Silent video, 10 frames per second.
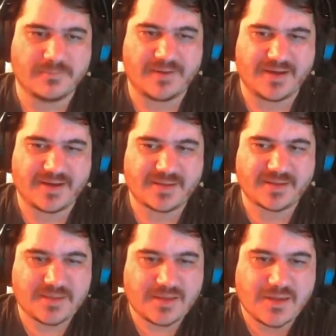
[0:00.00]
back.
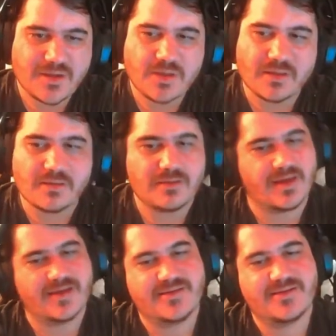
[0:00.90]
Bang.
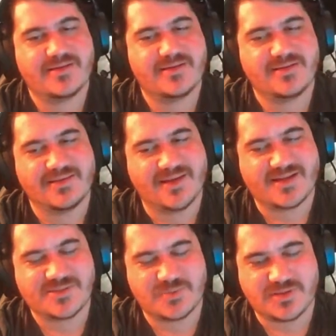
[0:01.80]

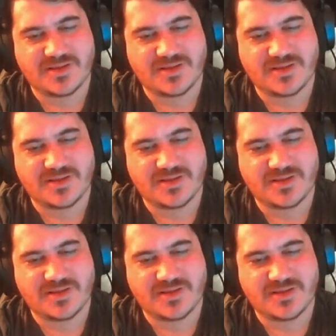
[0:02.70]
Last we